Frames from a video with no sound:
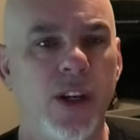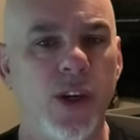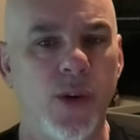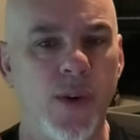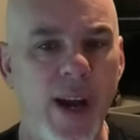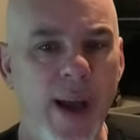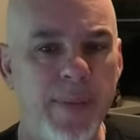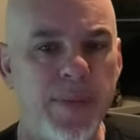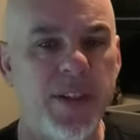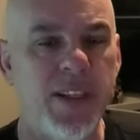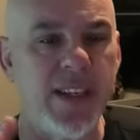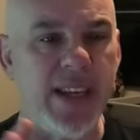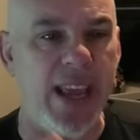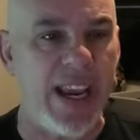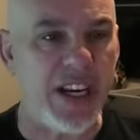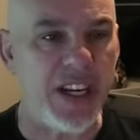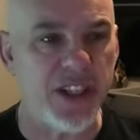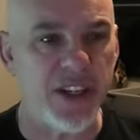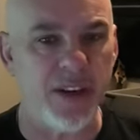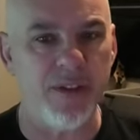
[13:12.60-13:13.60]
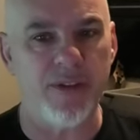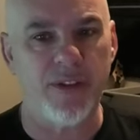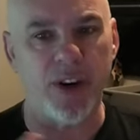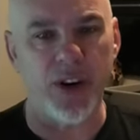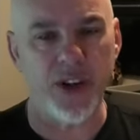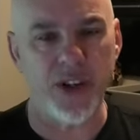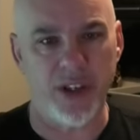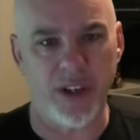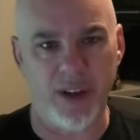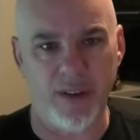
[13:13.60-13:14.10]
Craps Nation
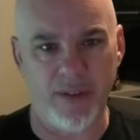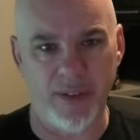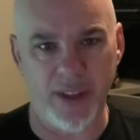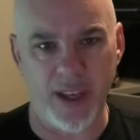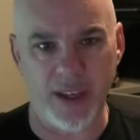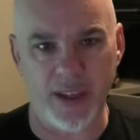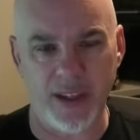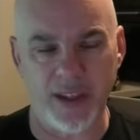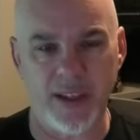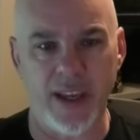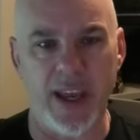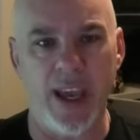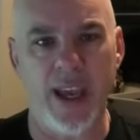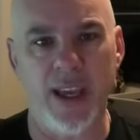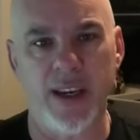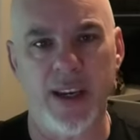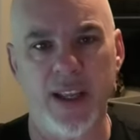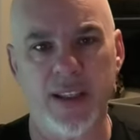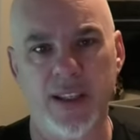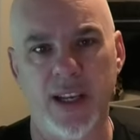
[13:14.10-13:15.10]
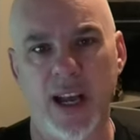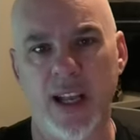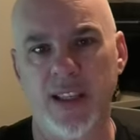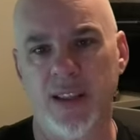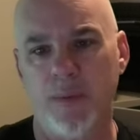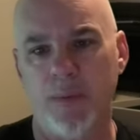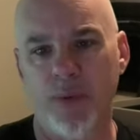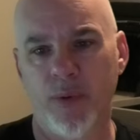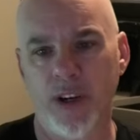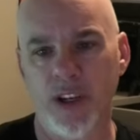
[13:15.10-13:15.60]
version of this, and it's got
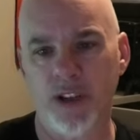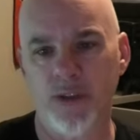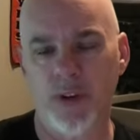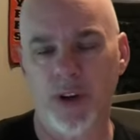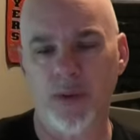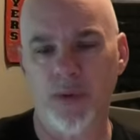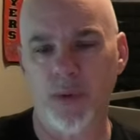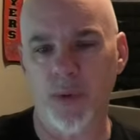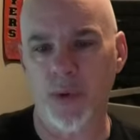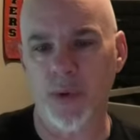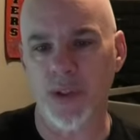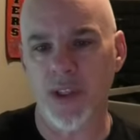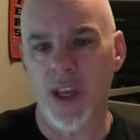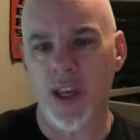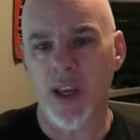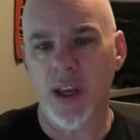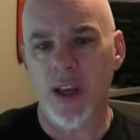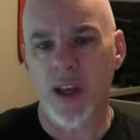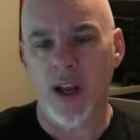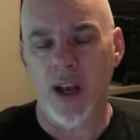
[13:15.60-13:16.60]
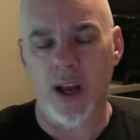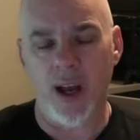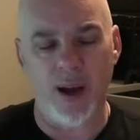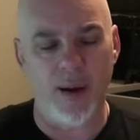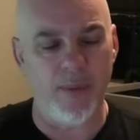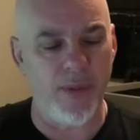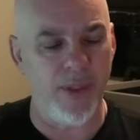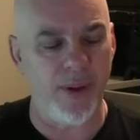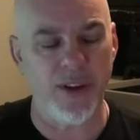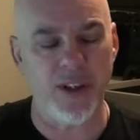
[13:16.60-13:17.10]
some pretty strict rules.
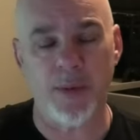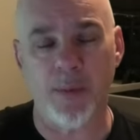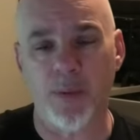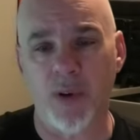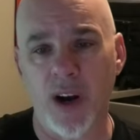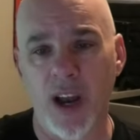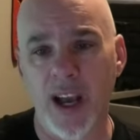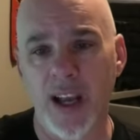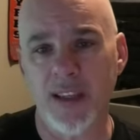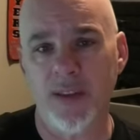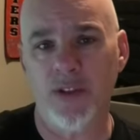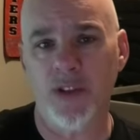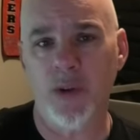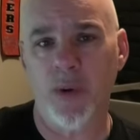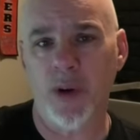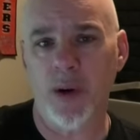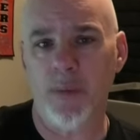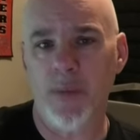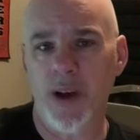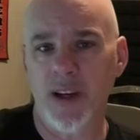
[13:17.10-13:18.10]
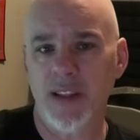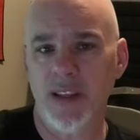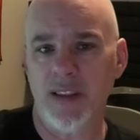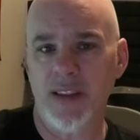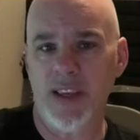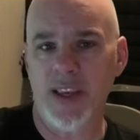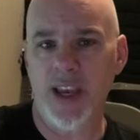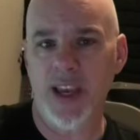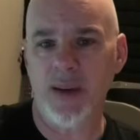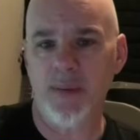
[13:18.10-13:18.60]
There's a prize of $200
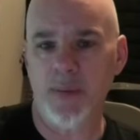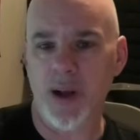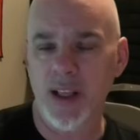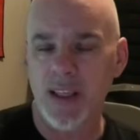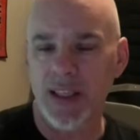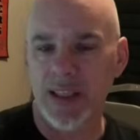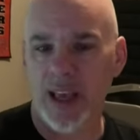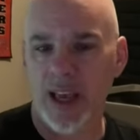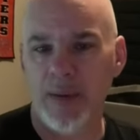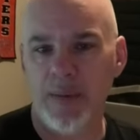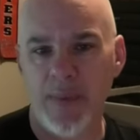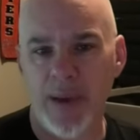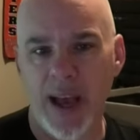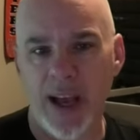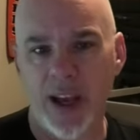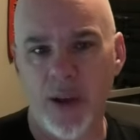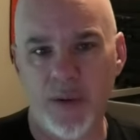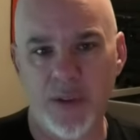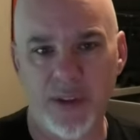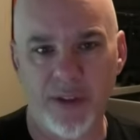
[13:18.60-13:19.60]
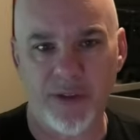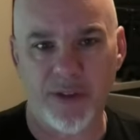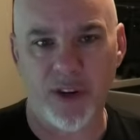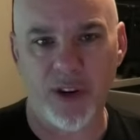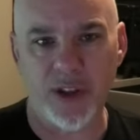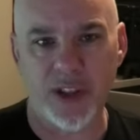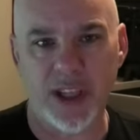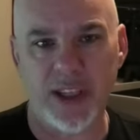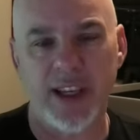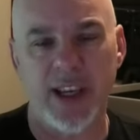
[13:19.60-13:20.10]
at the end. Mudslide Mac, who's the
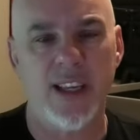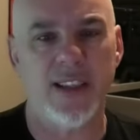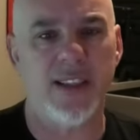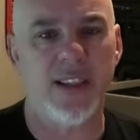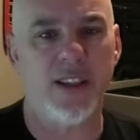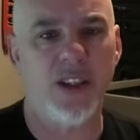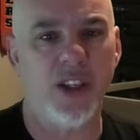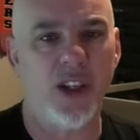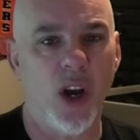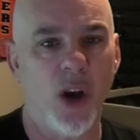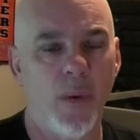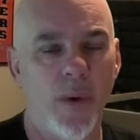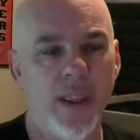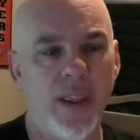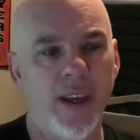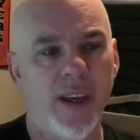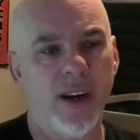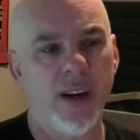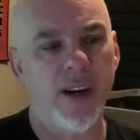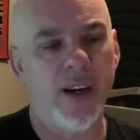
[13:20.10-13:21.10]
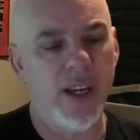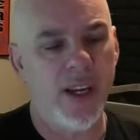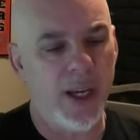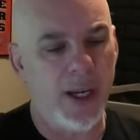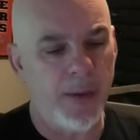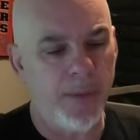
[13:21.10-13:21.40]
first contestant to go in there,